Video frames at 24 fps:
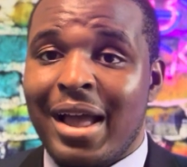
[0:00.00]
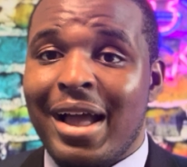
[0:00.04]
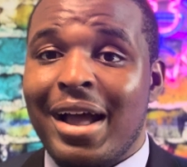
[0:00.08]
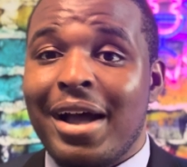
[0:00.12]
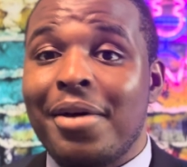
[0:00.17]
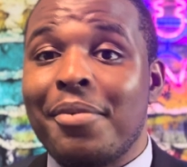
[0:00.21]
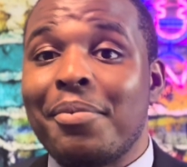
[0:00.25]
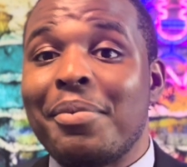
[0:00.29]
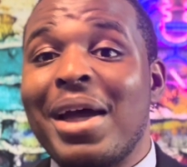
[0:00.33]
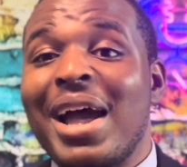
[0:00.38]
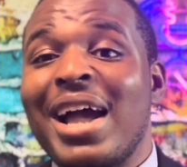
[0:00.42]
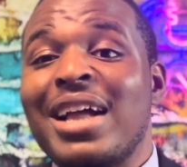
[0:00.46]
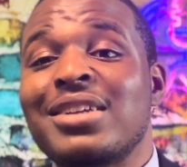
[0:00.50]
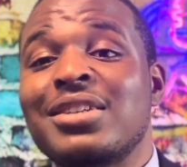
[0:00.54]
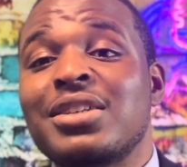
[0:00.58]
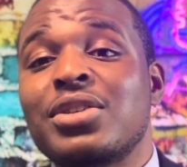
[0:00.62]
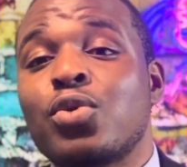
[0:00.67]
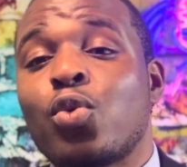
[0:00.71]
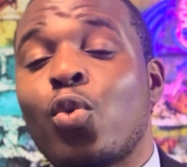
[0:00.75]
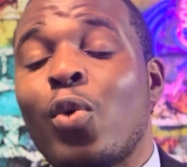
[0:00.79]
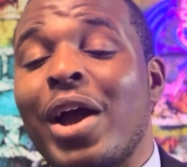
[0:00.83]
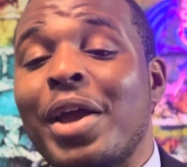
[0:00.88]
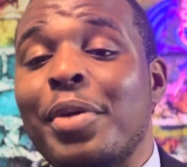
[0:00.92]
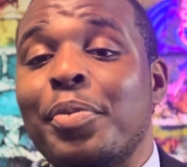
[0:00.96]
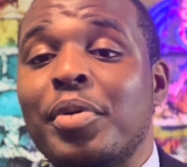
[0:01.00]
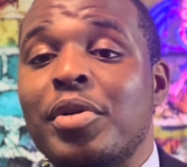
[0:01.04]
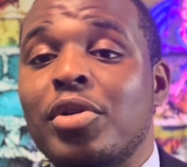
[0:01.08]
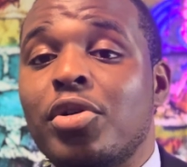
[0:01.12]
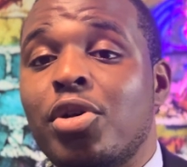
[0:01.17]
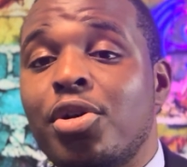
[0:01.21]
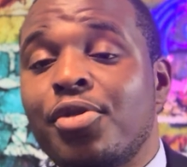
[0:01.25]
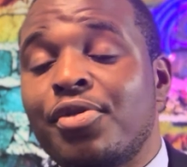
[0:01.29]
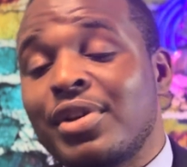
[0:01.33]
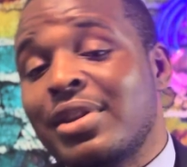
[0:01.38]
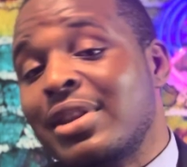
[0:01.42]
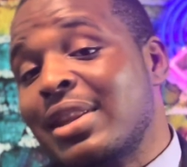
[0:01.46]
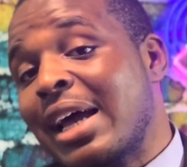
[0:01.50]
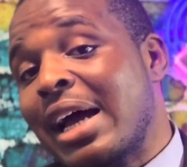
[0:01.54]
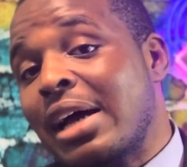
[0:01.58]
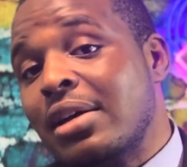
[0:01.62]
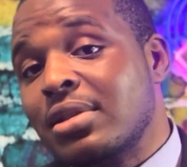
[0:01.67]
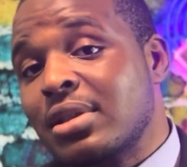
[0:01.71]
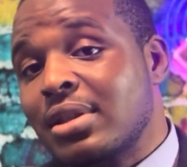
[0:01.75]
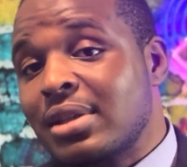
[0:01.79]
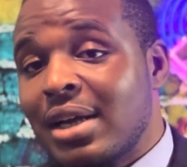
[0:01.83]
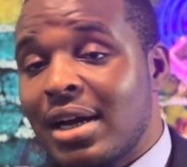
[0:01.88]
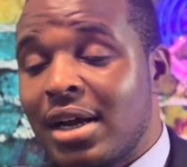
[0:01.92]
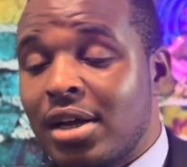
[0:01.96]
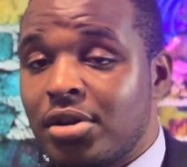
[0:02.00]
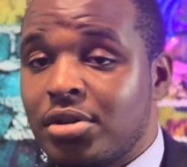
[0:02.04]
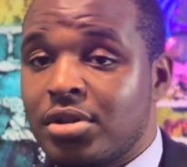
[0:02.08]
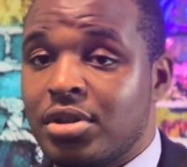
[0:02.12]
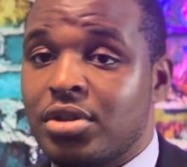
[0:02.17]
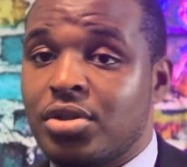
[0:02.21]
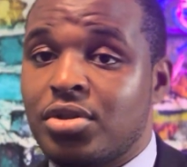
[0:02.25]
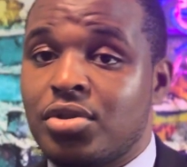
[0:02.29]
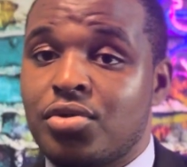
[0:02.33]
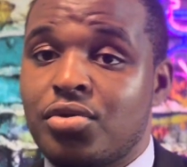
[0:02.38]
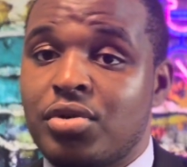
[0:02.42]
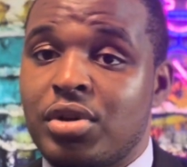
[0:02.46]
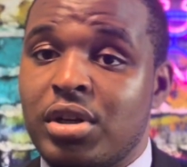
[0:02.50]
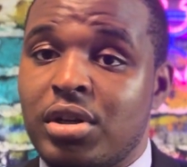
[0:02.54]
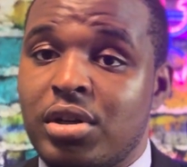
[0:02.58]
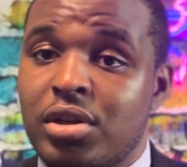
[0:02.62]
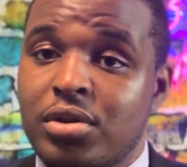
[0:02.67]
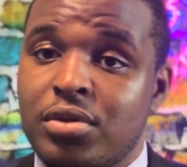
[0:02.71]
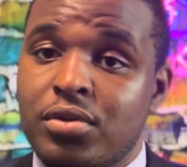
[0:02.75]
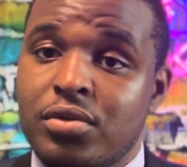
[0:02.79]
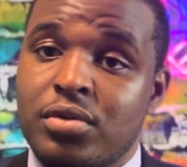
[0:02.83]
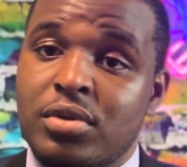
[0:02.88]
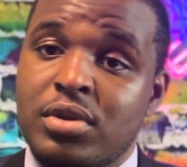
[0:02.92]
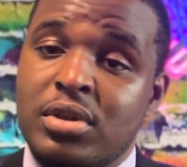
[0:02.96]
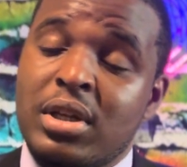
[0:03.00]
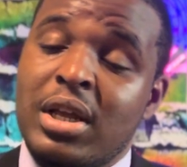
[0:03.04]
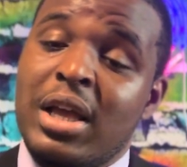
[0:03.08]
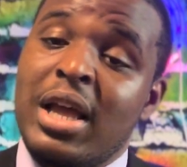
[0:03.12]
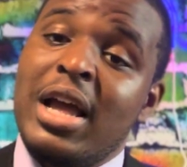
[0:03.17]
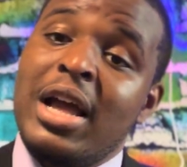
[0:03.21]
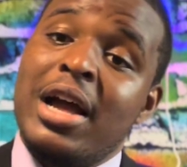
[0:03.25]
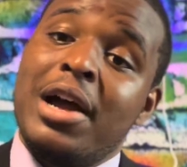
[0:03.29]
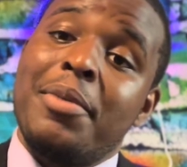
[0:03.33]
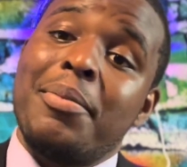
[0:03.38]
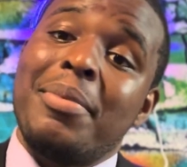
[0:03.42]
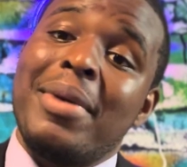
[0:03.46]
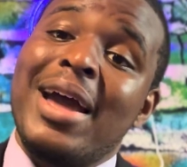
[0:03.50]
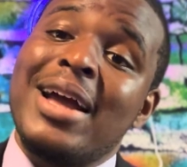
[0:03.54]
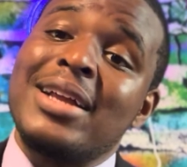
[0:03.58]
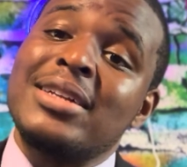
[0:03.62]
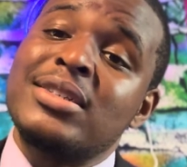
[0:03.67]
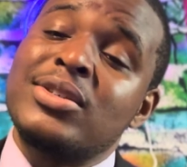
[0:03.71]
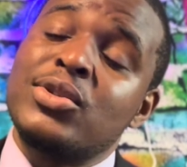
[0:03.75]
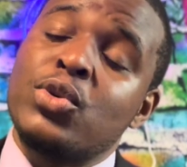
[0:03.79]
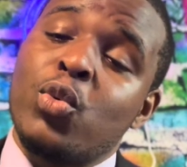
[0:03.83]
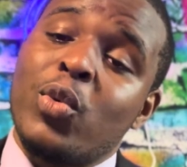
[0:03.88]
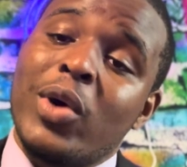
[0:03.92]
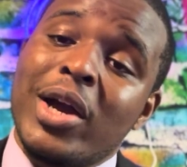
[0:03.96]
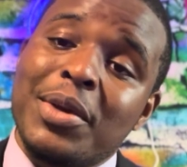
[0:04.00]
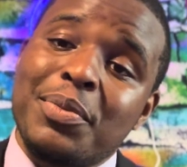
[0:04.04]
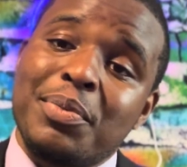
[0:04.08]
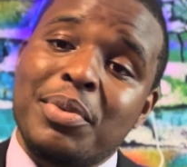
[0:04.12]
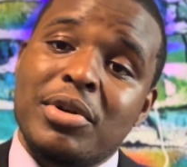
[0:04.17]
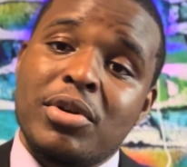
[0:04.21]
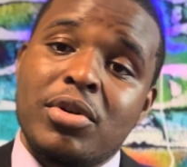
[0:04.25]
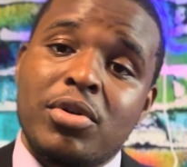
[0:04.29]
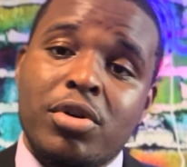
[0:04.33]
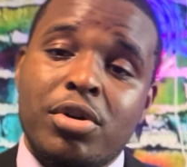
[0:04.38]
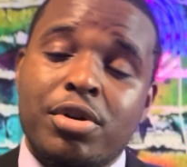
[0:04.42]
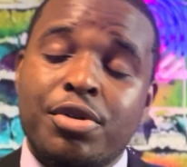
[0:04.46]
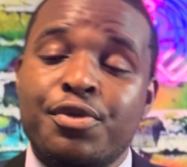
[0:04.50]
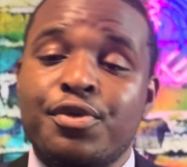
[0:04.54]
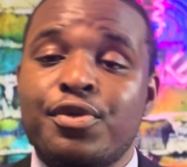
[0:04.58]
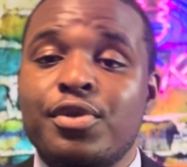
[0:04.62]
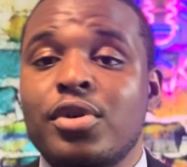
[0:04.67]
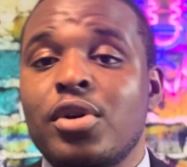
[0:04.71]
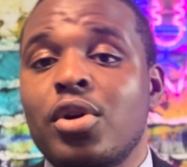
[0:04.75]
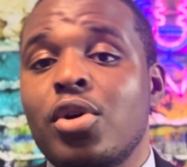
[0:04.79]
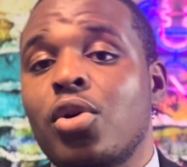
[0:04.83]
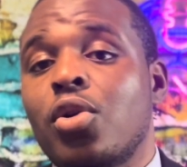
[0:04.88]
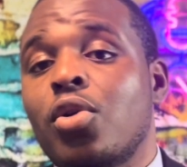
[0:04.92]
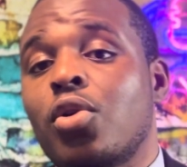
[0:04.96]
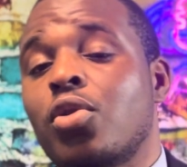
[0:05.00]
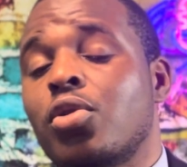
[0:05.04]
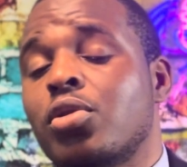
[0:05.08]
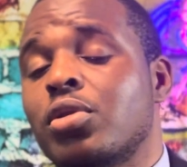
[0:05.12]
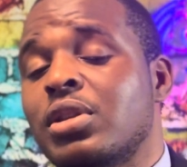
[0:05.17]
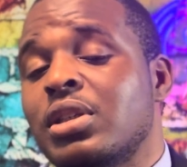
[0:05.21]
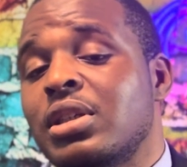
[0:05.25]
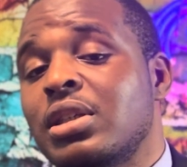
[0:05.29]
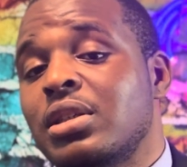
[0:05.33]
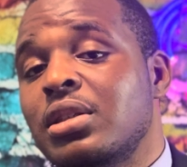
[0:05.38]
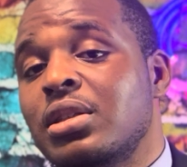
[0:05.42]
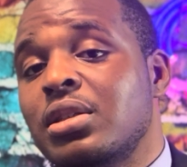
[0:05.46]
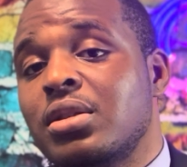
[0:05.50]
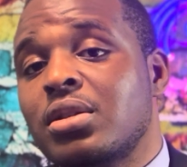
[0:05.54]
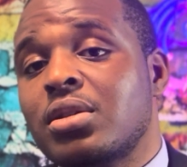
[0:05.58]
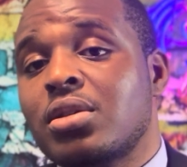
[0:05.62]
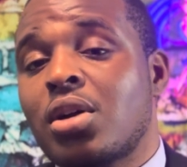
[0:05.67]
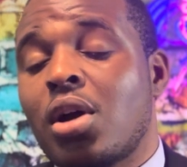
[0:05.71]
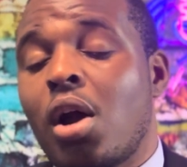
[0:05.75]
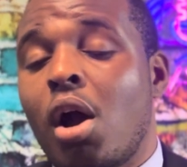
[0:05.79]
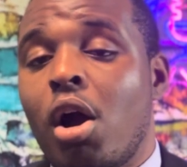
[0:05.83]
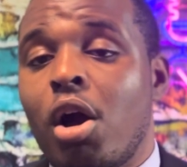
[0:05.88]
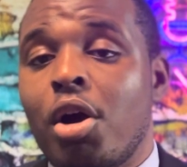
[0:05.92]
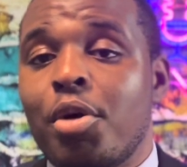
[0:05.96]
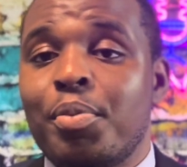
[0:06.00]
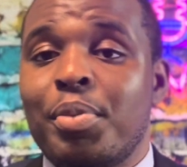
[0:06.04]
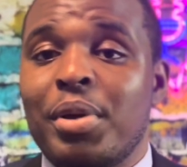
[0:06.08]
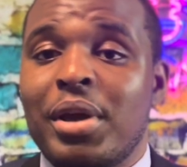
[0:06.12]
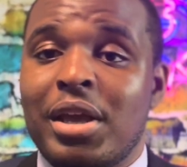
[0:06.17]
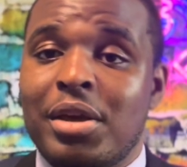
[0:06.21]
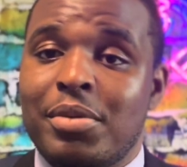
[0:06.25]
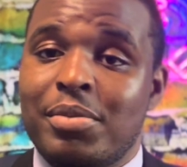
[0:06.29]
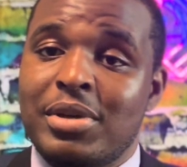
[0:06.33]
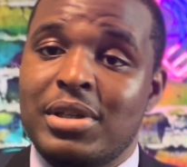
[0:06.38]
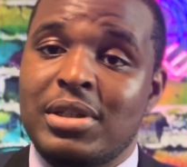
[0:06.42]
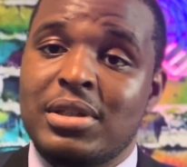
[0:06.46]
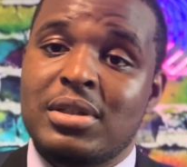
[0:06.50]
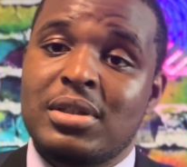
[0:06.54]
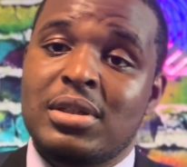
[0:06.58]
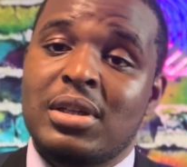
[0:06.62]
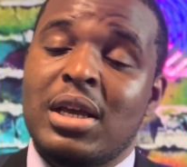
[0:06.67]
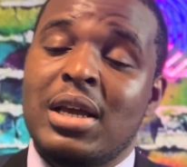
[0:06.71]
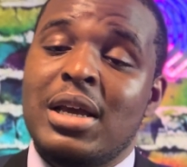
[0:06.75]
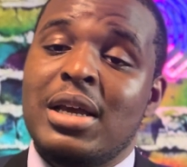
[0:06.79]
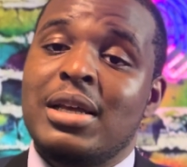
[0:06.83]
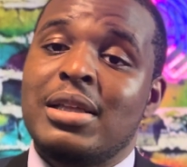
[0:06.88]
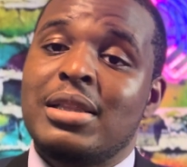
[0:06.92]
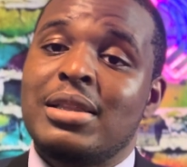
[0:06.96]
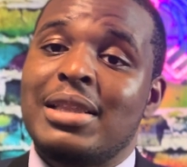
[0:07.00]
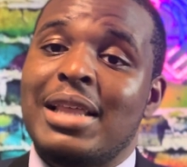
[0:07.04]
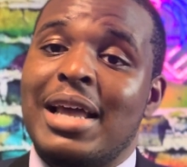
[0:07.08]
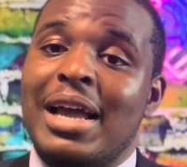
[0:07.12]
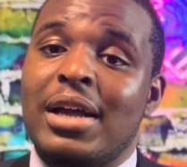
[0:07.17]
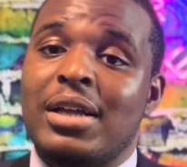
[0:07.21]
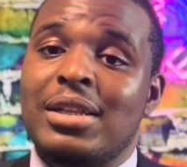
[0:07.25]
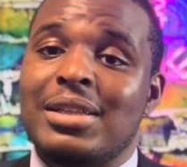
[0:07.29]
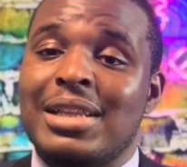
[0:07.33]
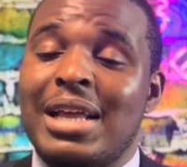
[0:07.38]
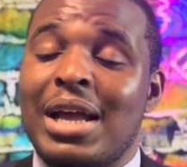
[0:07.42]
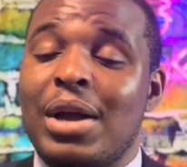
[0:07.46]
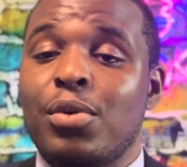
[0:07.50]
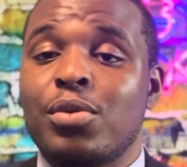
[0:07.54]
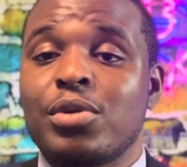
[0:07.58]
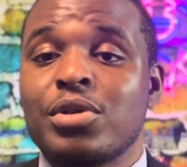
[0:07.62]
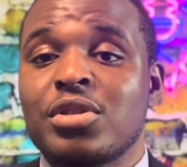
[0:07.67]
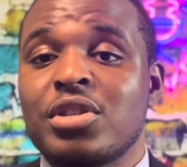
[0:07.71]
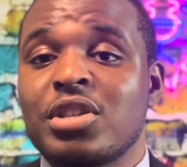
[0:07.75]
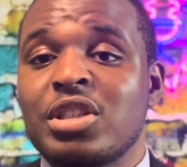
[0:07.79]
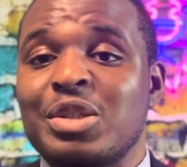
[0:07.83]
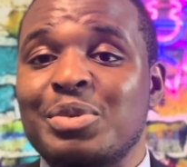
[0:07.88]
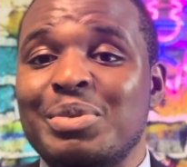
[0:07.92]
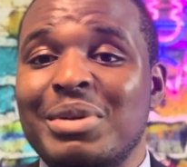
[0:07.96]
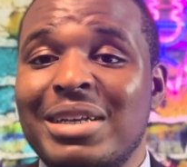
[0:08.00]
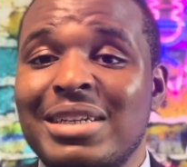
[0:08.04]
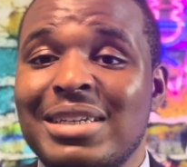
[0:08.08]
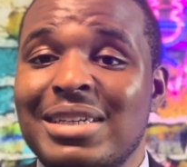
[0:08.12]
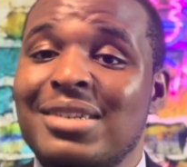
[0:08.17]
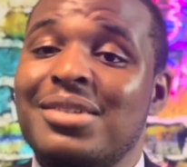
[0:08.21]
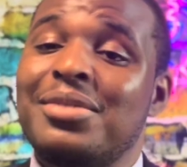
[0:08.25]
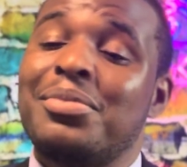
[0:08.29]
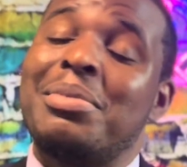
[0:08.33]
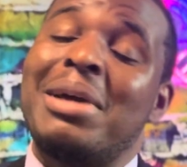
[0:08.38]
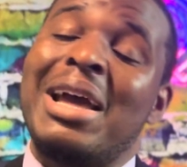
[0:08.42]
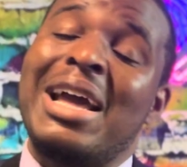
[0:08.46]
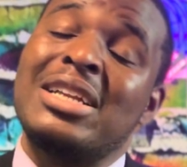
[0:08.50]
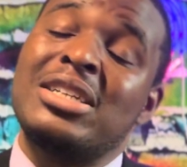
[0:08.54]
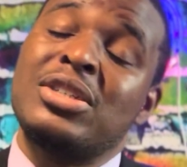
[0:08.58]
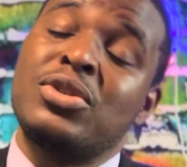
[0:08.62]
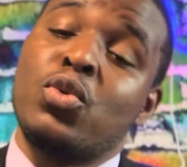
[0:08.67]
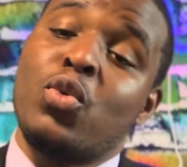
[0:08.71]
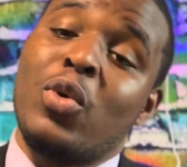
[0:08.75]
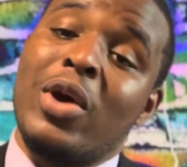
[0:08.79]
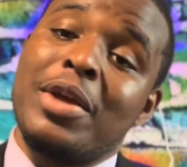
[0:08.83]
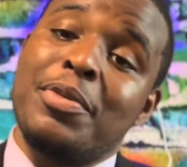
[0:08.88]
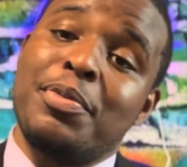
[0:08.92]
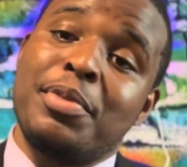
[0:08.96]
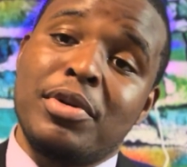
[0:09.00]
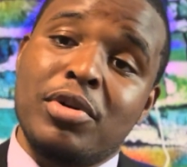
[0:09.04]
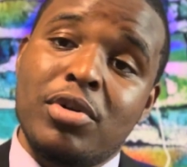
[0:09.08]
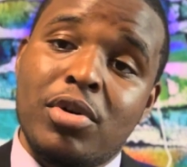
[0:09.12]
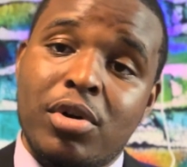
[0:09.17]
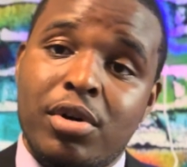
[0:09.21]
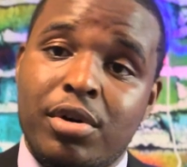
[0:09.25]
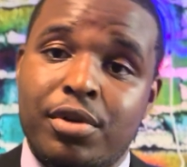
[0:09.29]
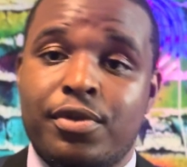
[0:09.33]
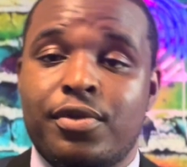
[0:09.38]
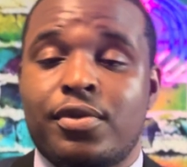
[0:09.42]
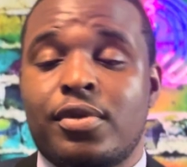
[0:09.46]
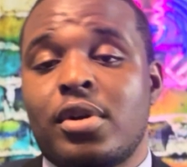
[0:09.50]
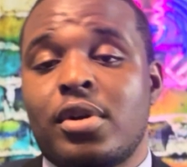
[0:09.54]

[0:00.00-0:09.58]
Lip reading: Imagine wiping off $1,000 in student loans. Imagine wiping off all these car payments that were suspended. Imagine wiping off